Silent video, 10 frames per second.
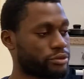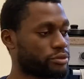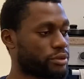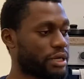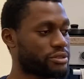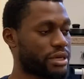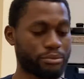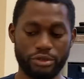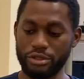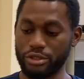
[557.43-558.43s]
how should I
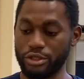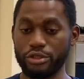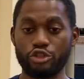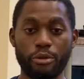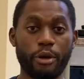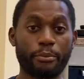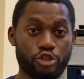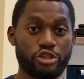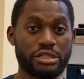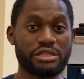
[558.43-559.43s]
put it, the job
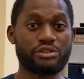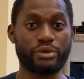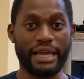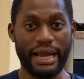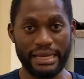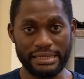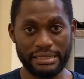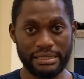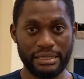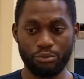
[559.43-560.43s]
opportunities we had
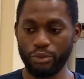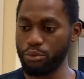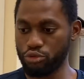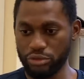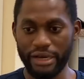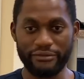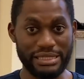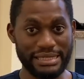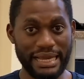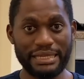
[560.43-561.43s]
where we could have
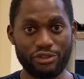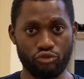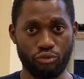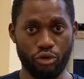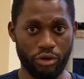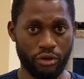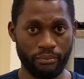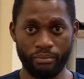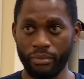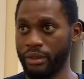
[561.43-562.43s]
decided to work.
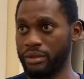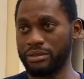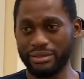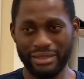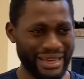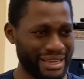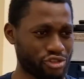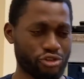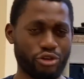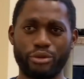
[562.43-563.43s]
Care
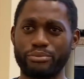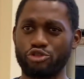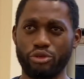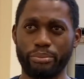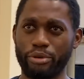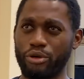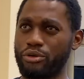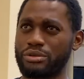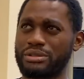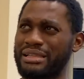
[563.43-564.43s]
job,
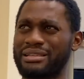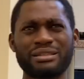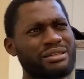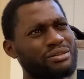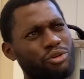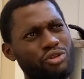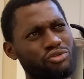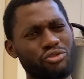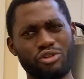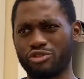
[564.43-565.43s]
support, I think 1 or
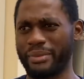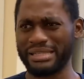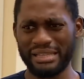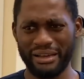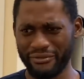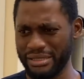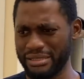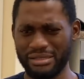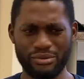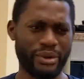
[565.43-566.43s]
2 customer
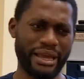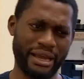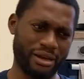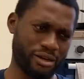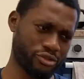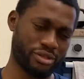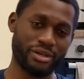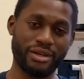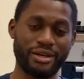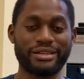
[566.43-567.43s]
service, warehouse.
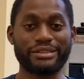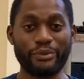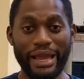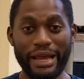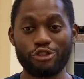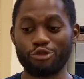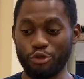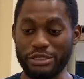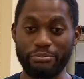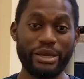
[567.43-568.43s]
The warehouse
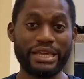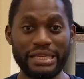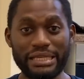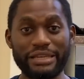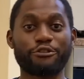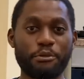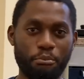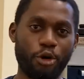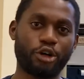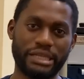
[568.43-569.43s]
was paying even
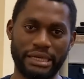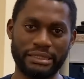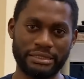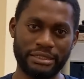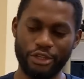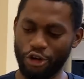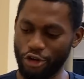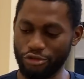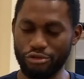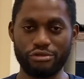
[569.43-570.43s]
more than
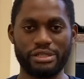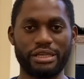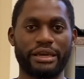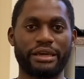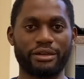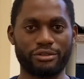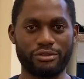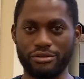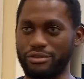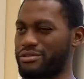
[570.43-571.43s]
all those care, all
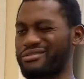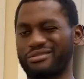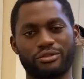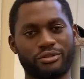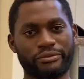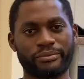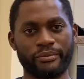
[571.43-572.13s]
those, you know.